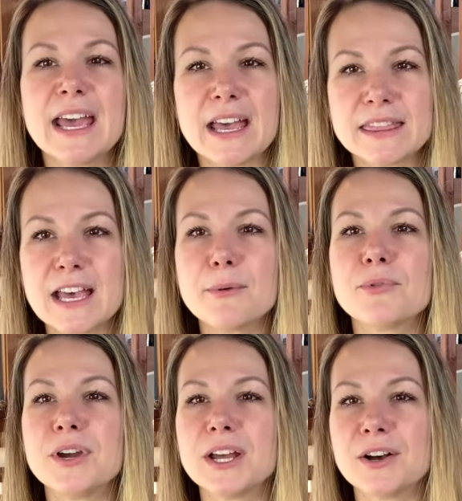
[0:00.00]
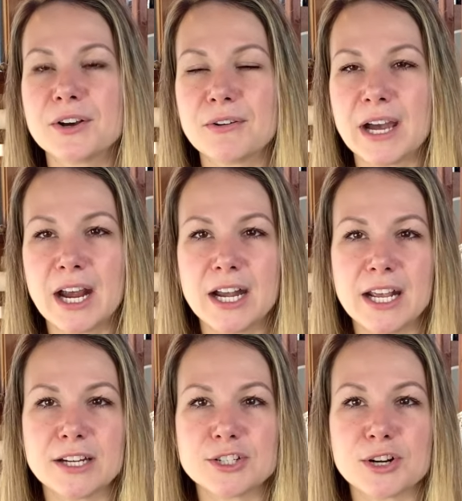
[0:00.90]
at that point, I'll go ahead
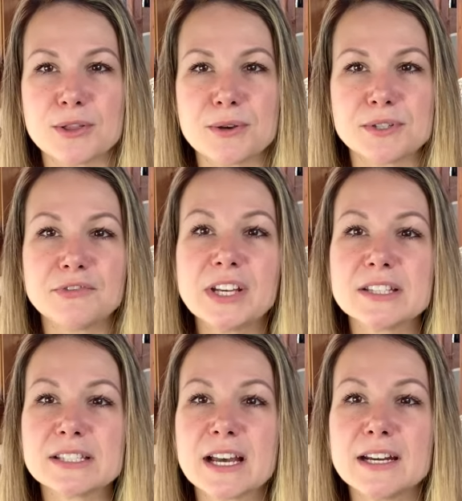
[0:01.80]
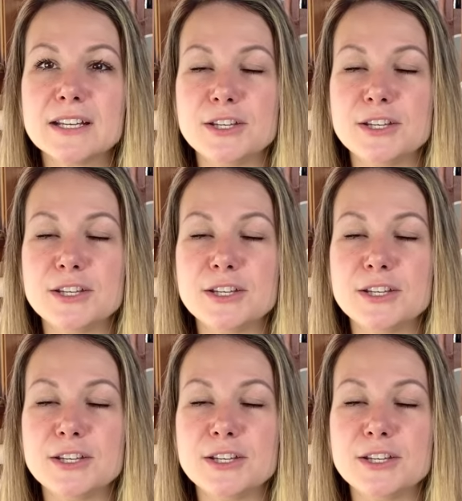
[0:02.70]
and turn those fans on.